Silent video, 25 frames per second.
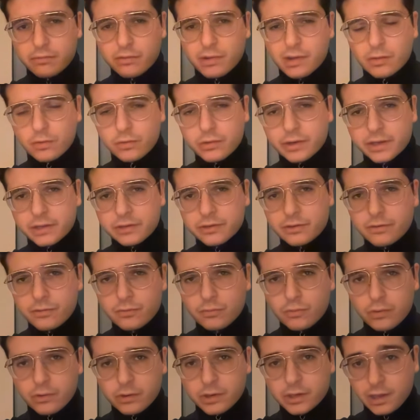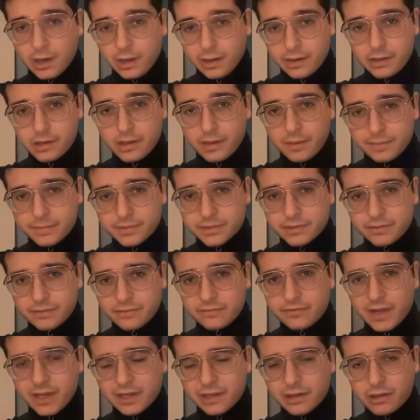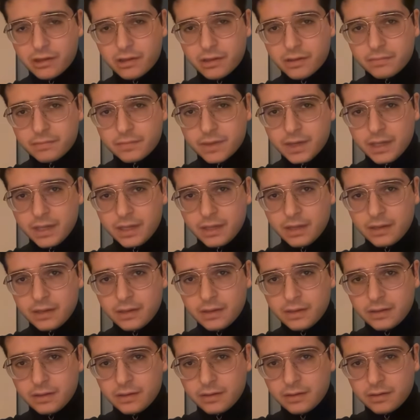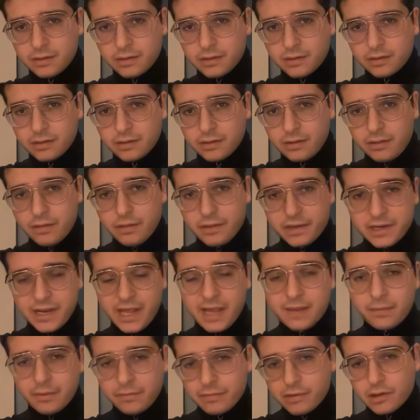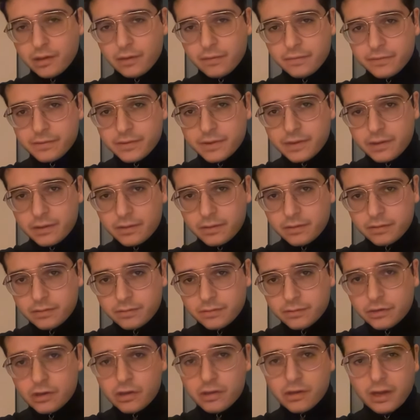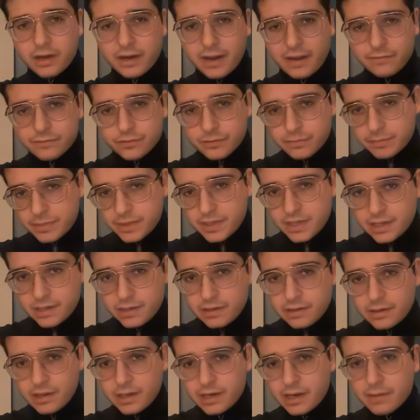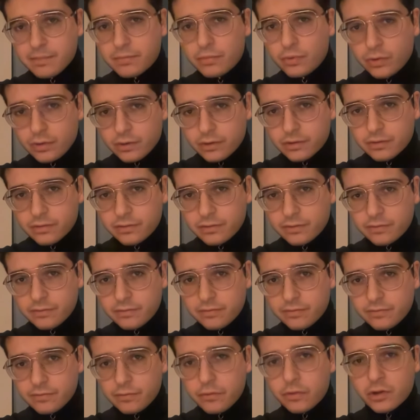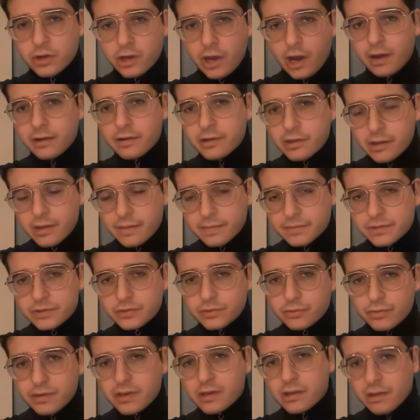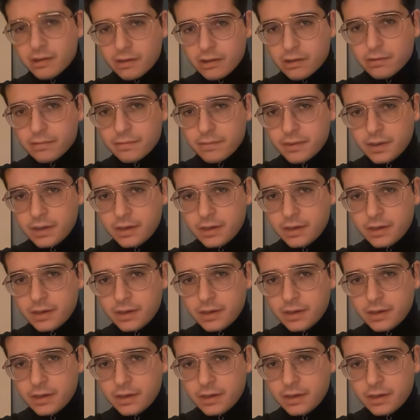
resorting to the word concept fallacy. The name of something does not have to be in a book for the concept to exist